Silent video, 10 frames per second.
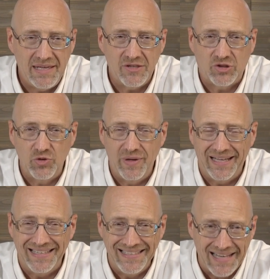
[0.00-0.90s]
is to
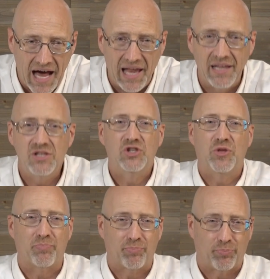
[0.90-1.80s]
acknowledge
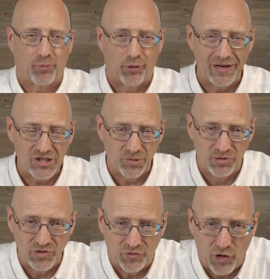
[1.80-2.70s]
the
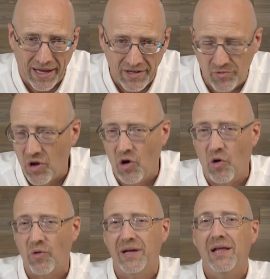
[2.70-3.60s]
principles of right and
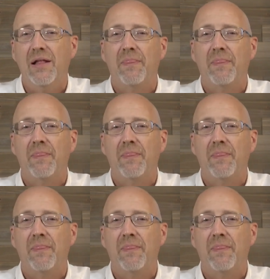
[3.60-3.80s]
wrong